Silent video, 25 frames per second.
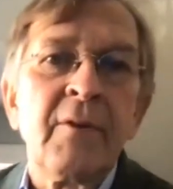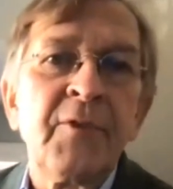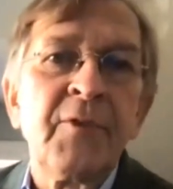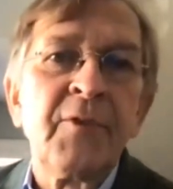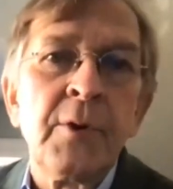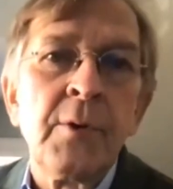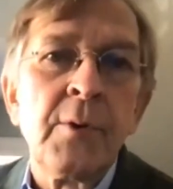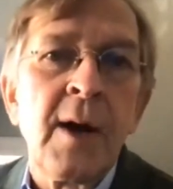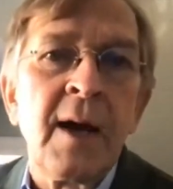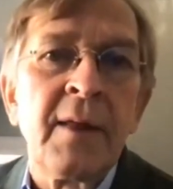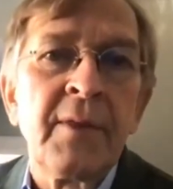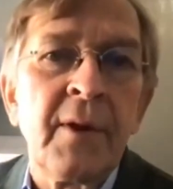a
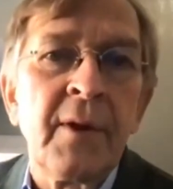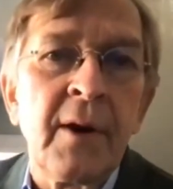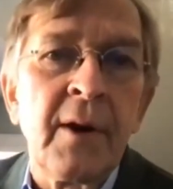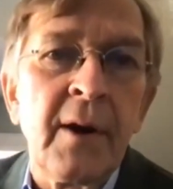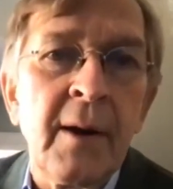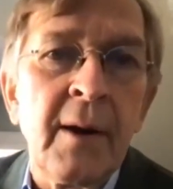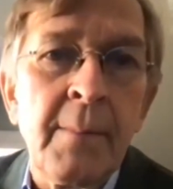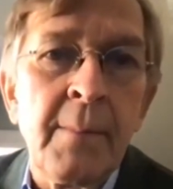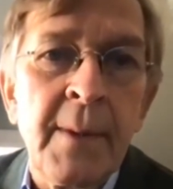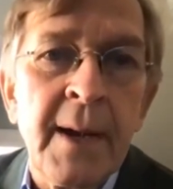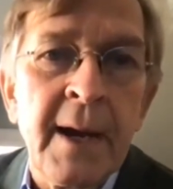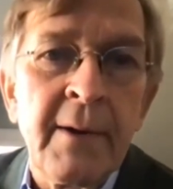few other
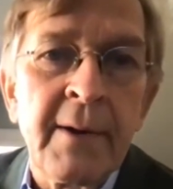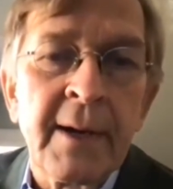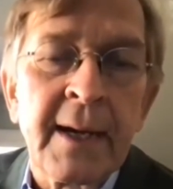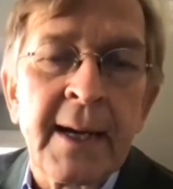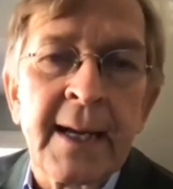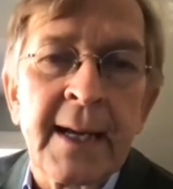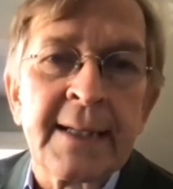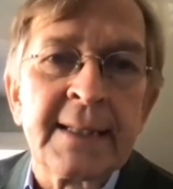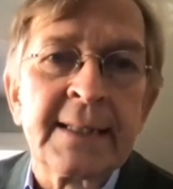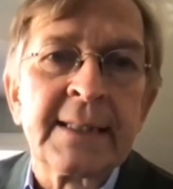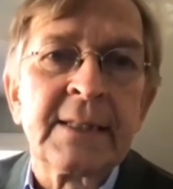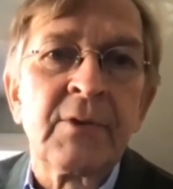
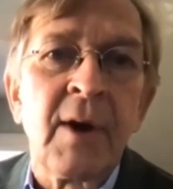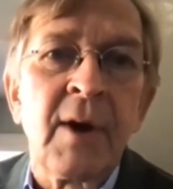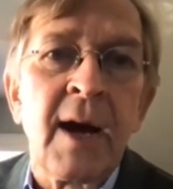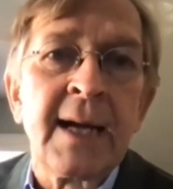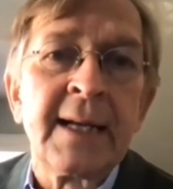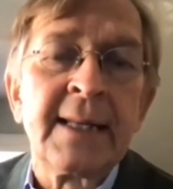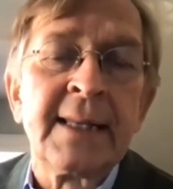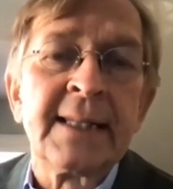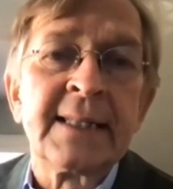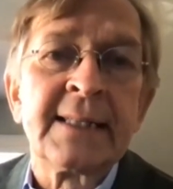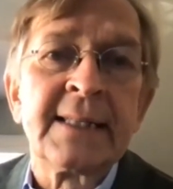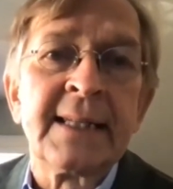Americans
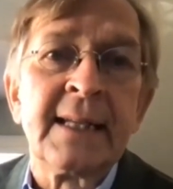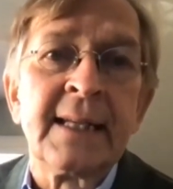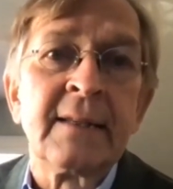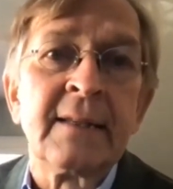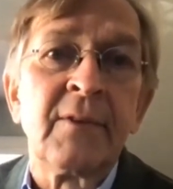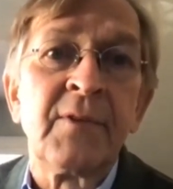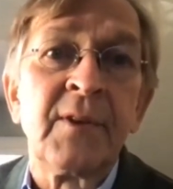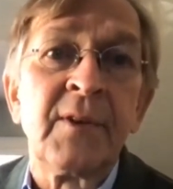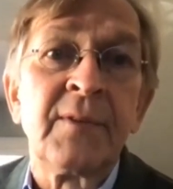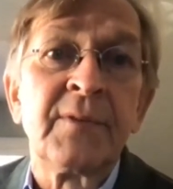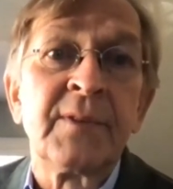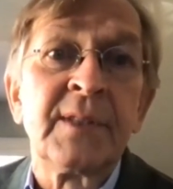tried this in
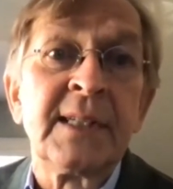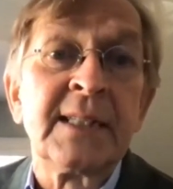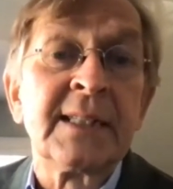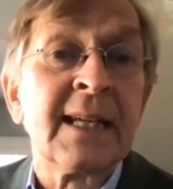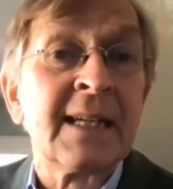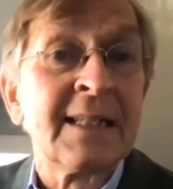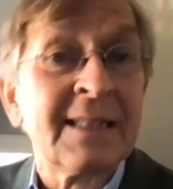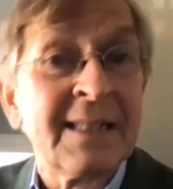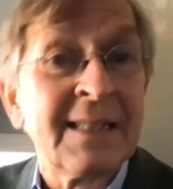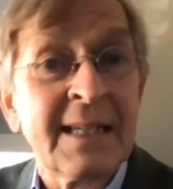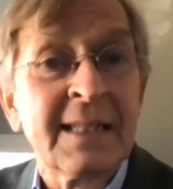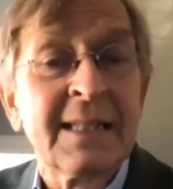the 50s
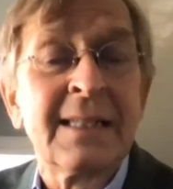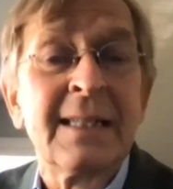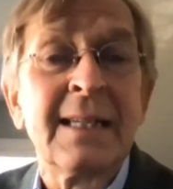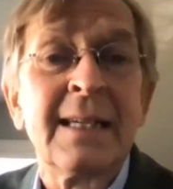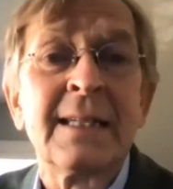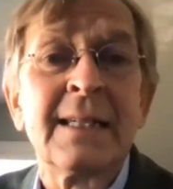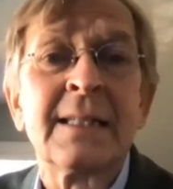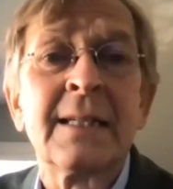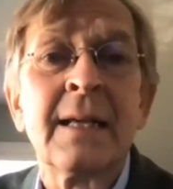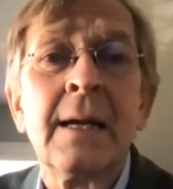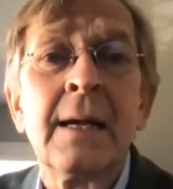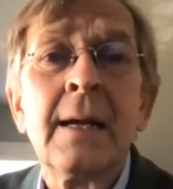and
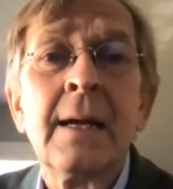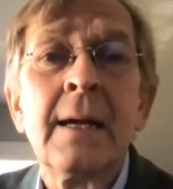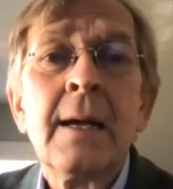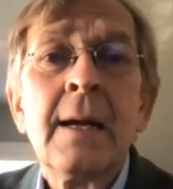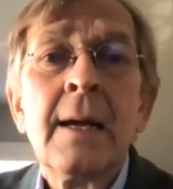60s,